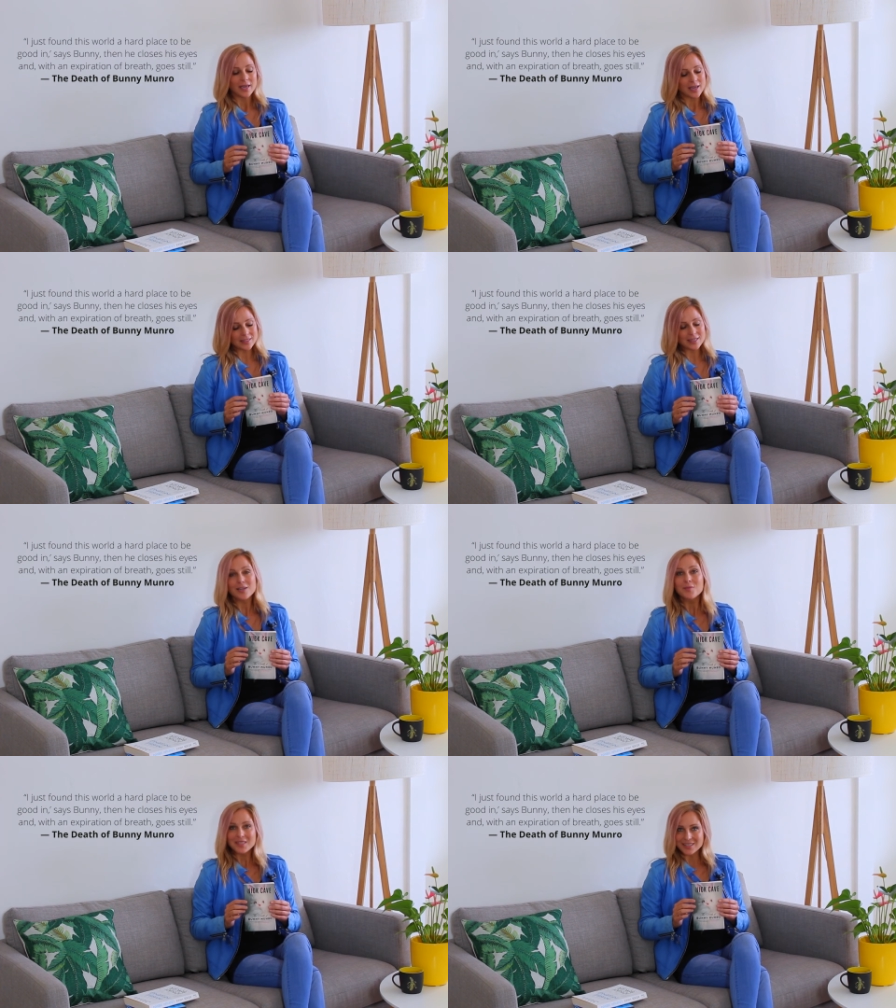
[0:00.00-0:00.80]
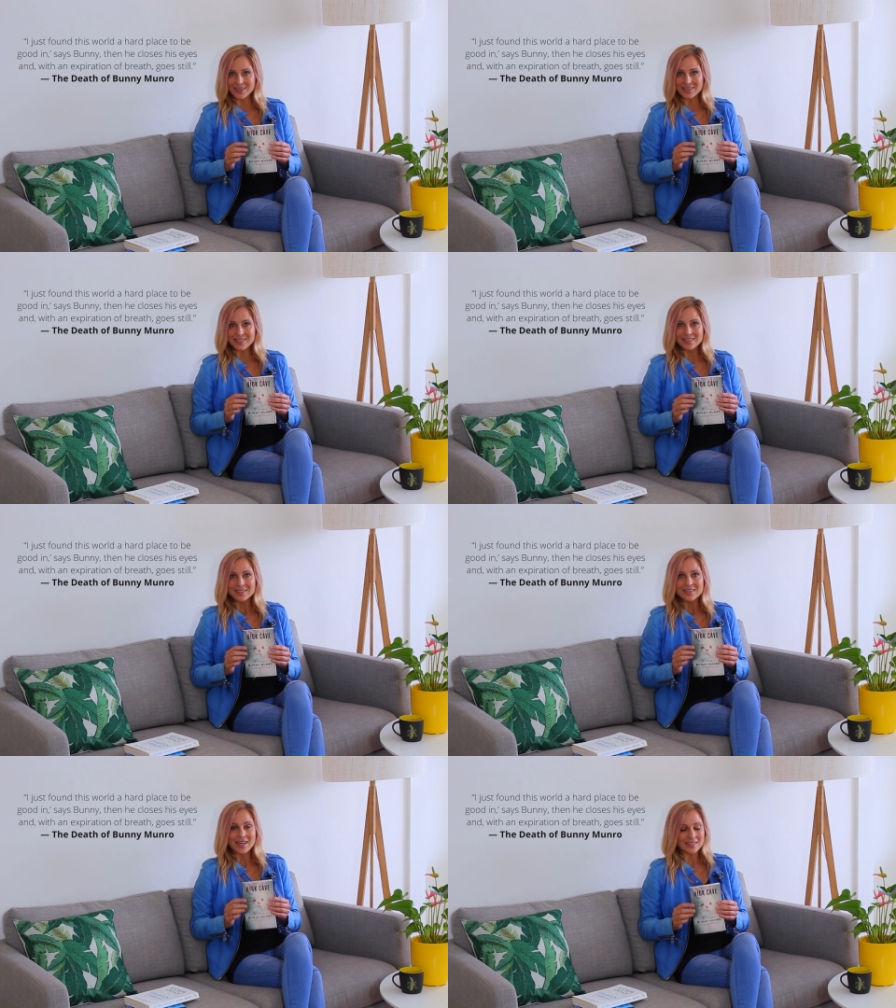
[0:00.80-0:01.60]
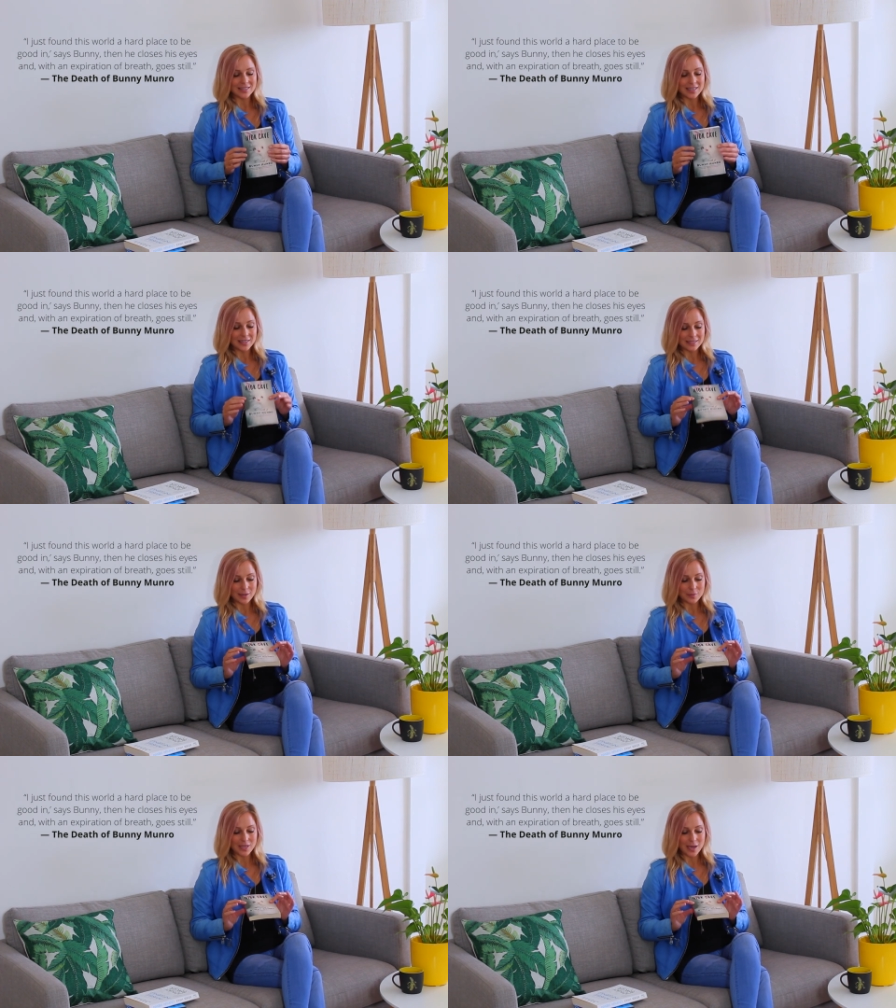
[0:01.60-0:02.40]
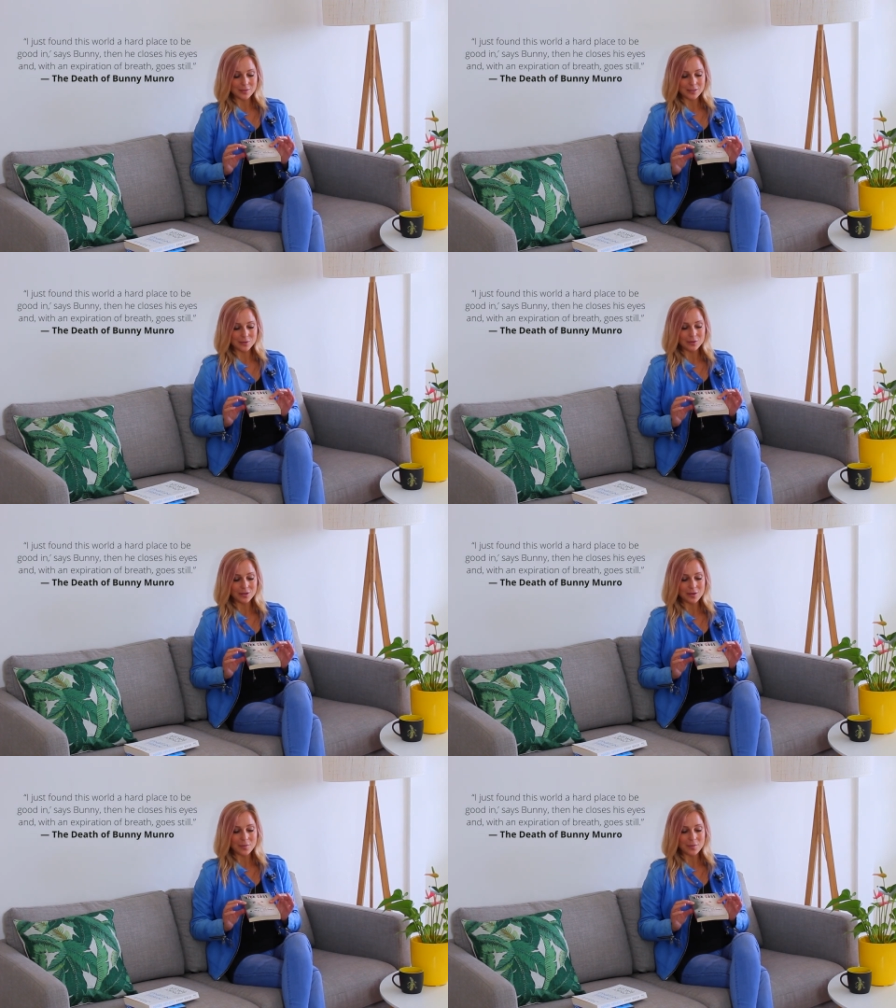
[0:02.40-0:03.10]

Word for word: It's a little bit dark at, at sometimes too,